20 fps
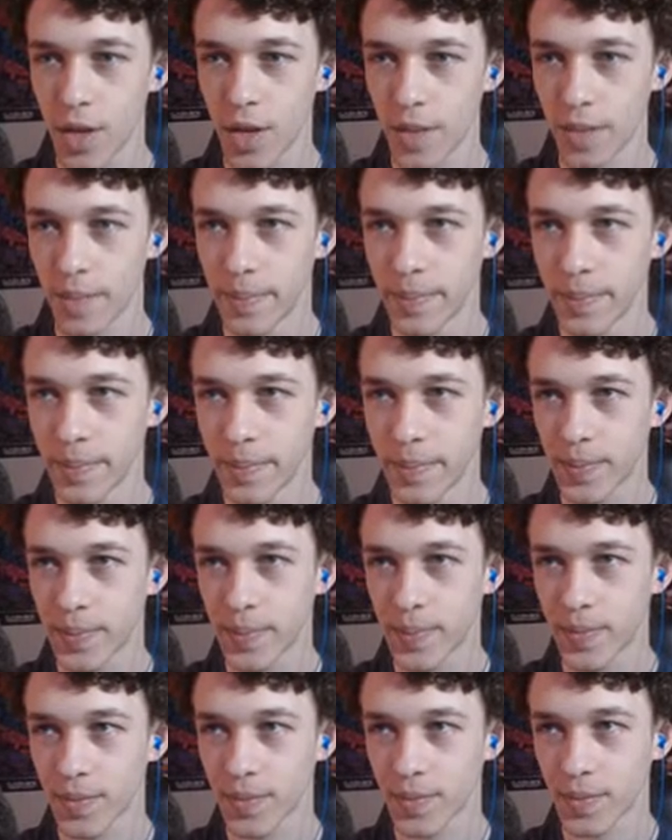do it.
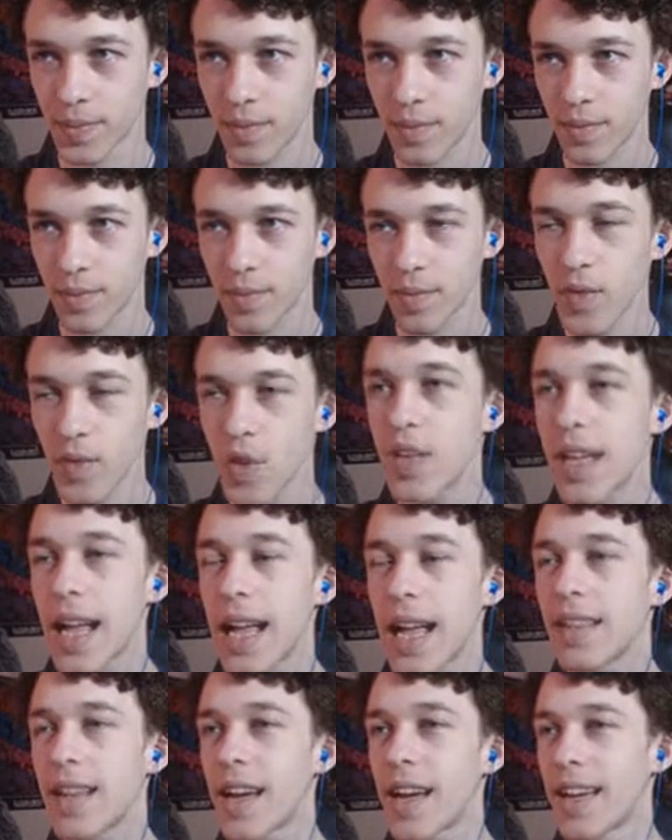You
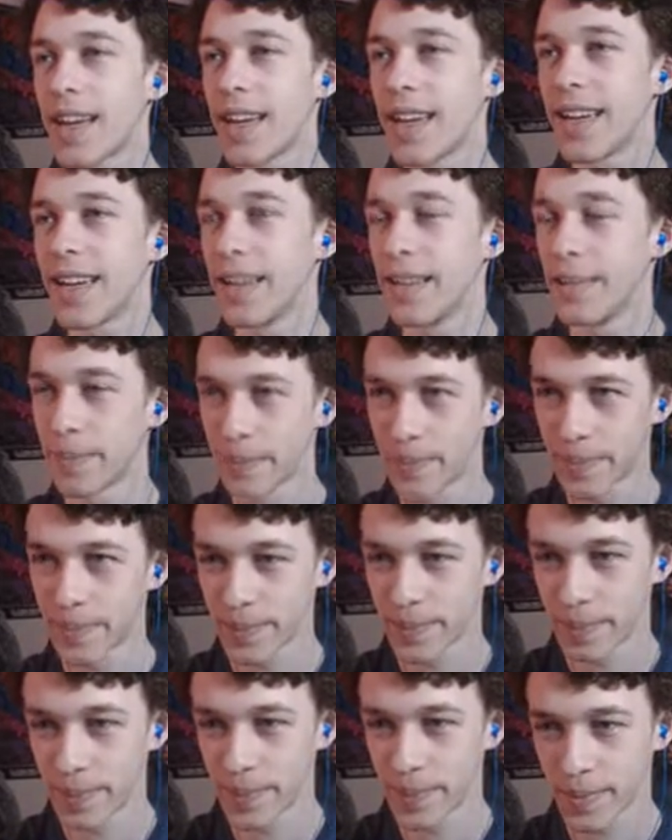can do it.
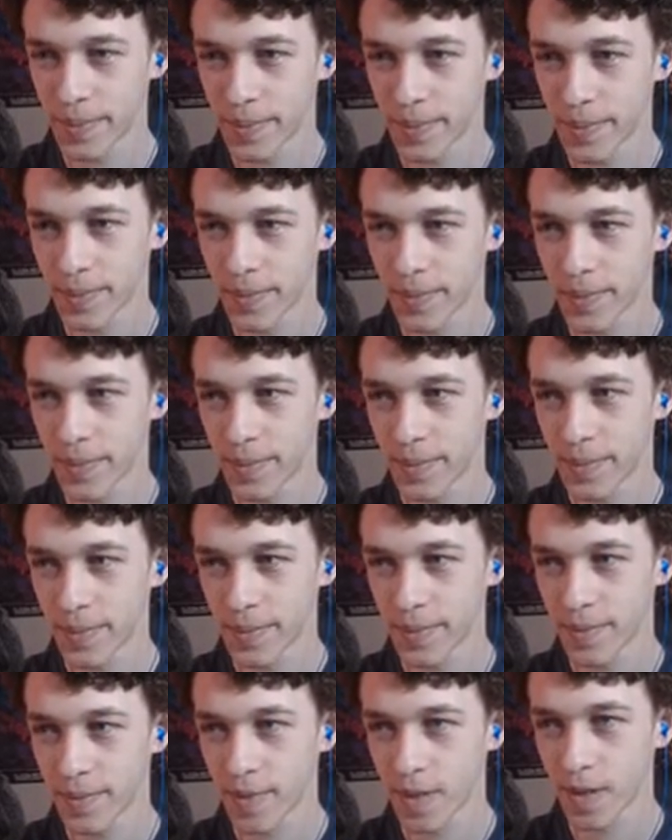If it's okay with you,
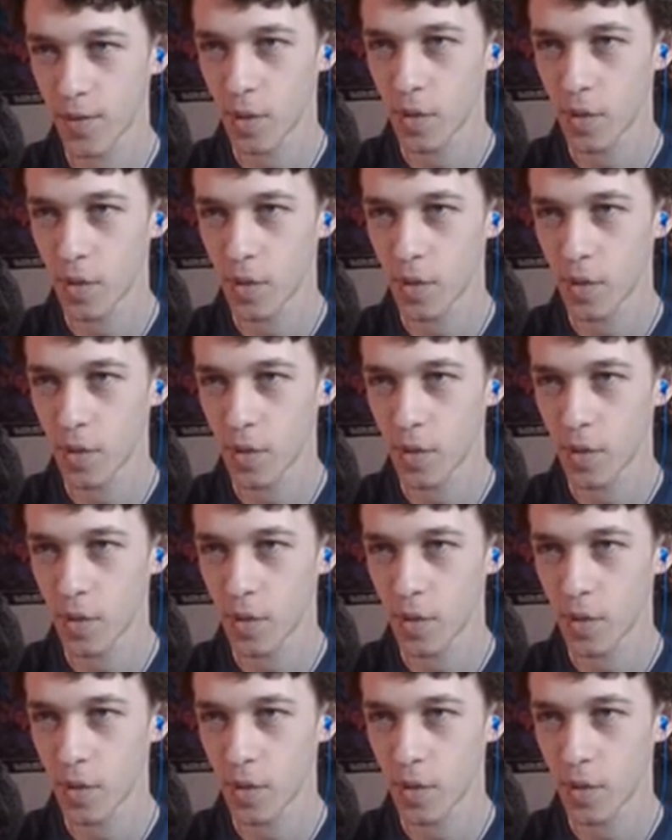do of